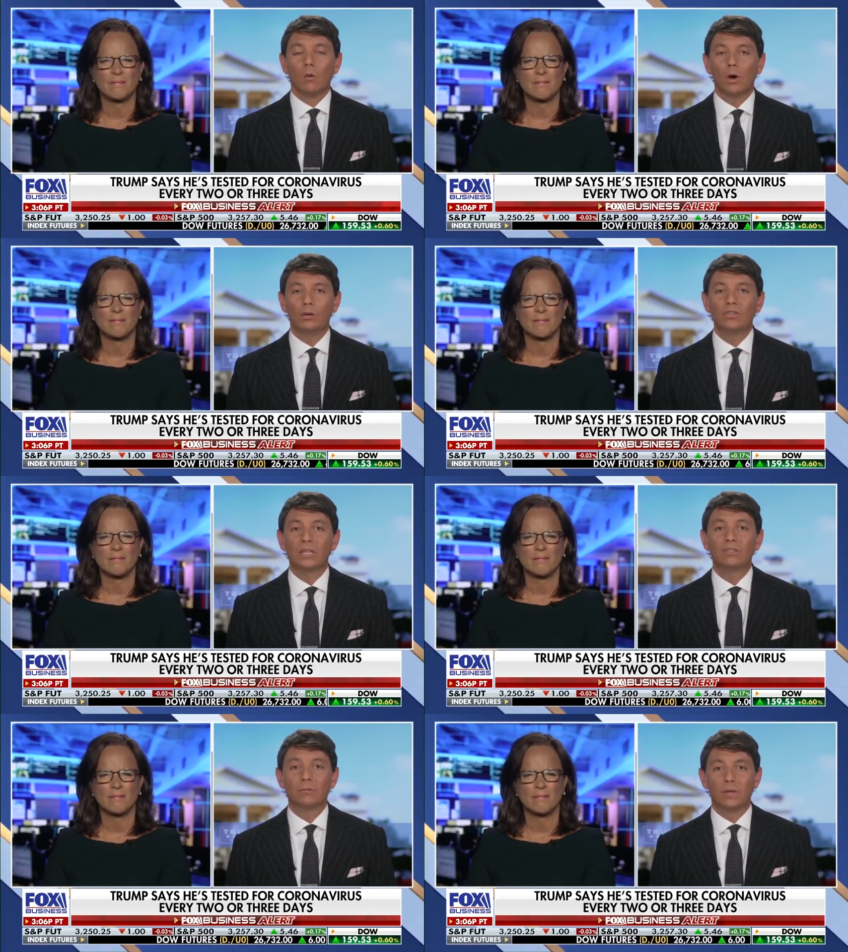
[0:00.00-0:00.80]
Speaker 1: Well, you've
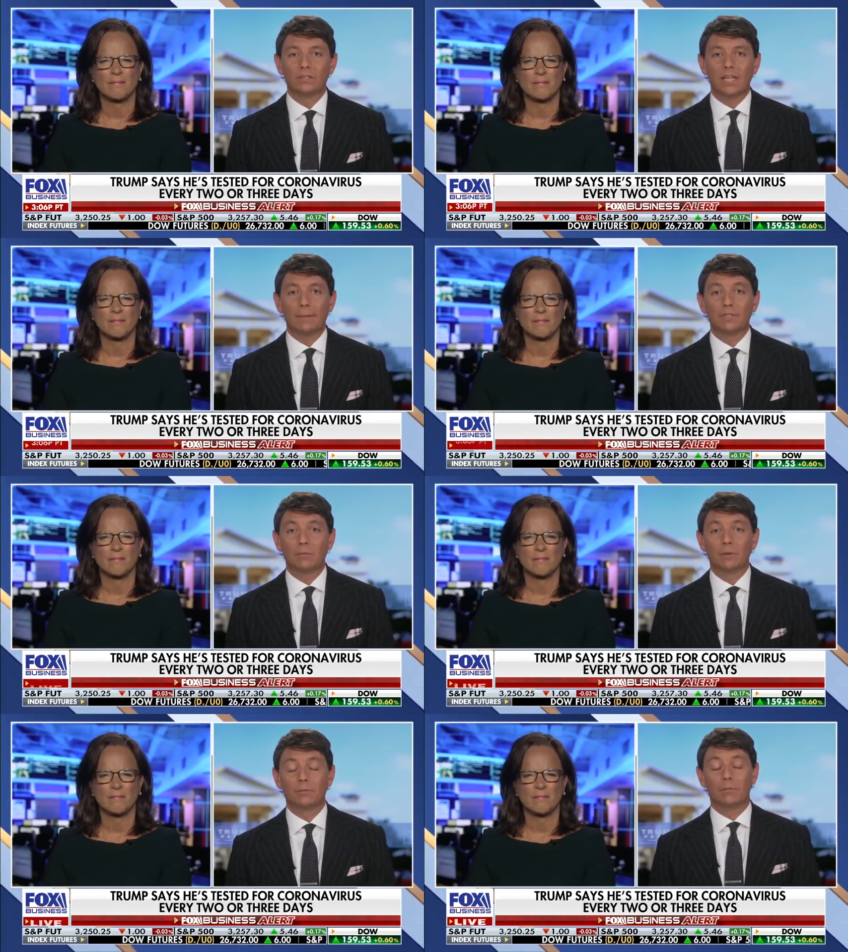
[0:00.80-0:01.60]
seen some missteps
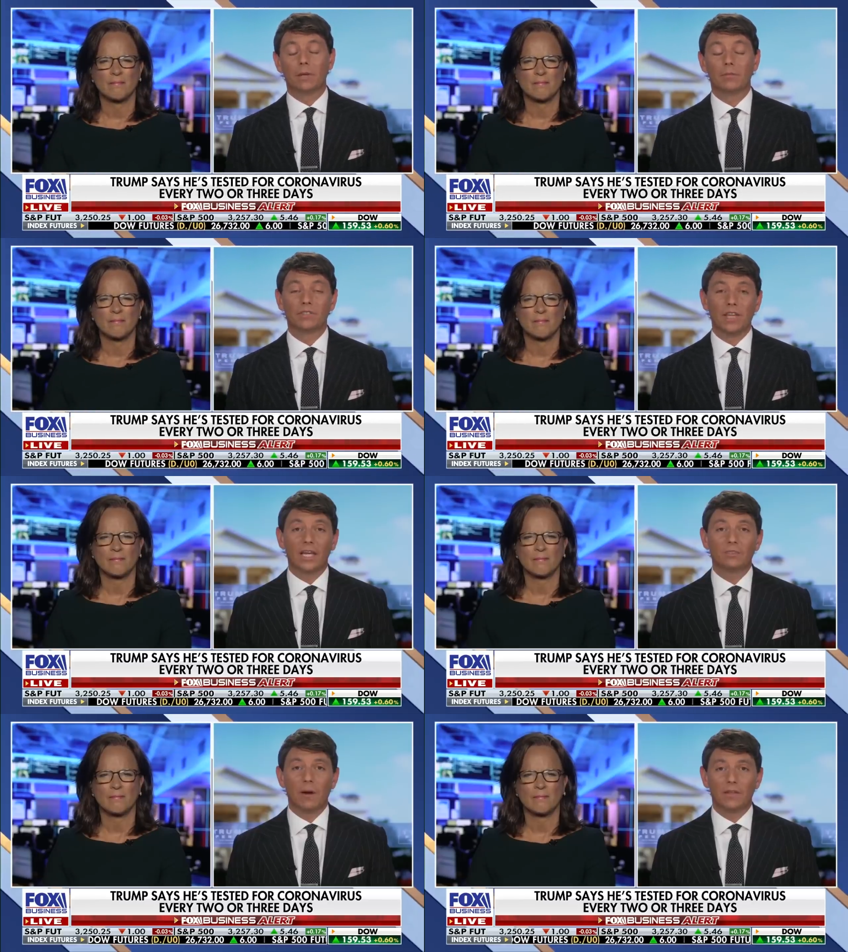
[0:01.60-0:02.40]
and,
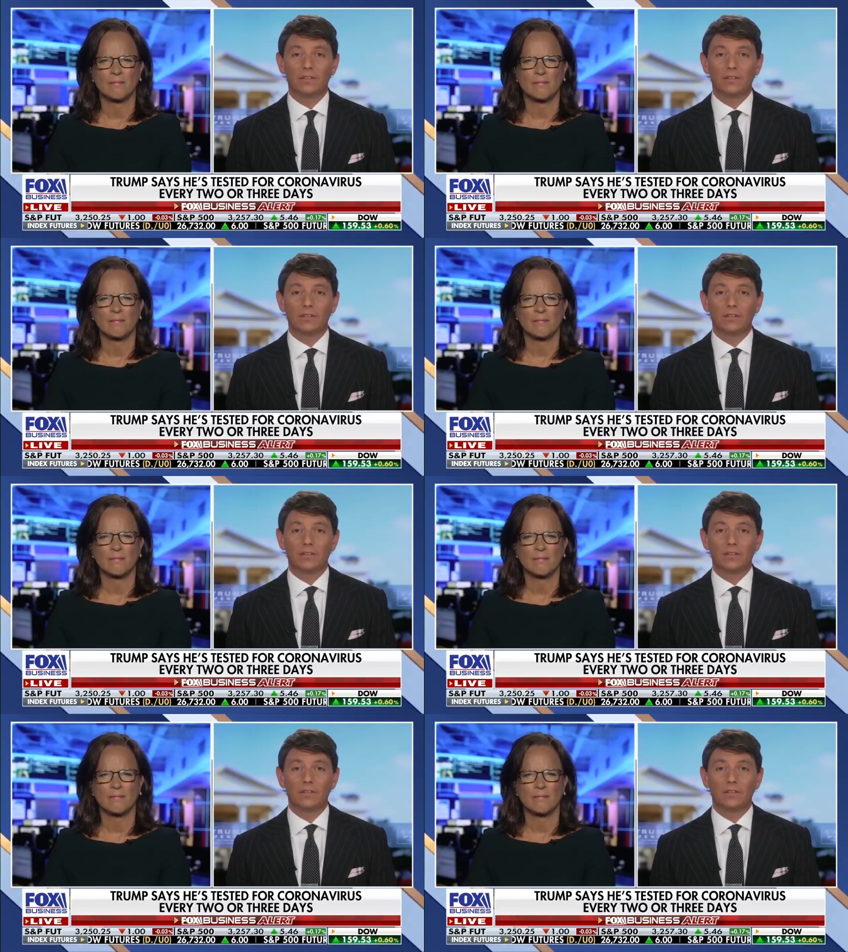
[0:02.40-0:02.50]
mistakes by the